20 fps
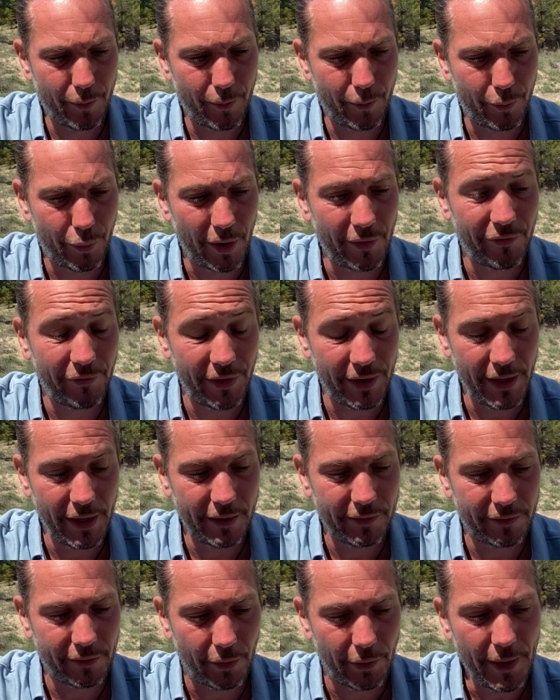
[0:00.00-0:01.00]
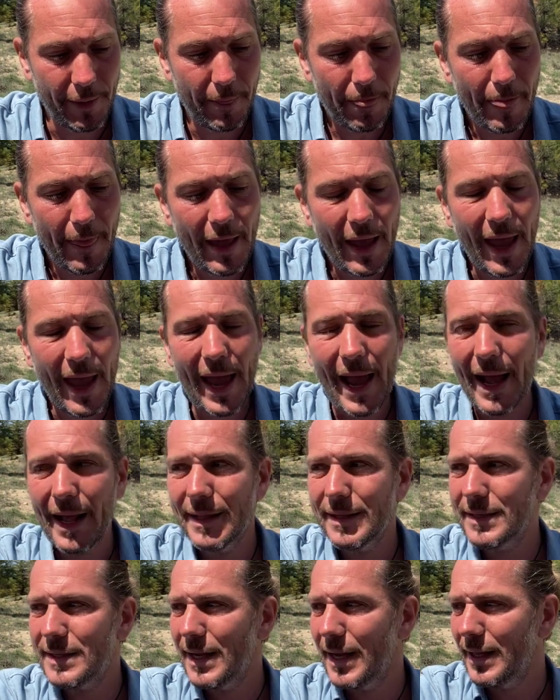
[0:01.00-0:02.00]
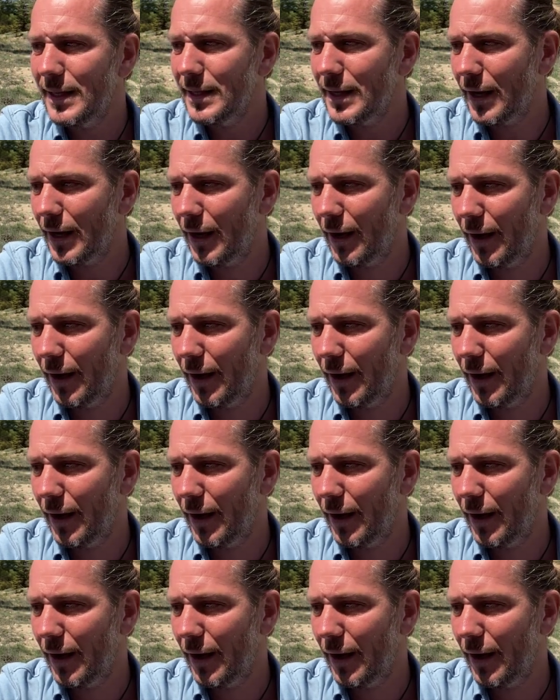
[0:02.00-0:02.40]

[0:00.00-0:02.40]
breastfeeding, sorry. And then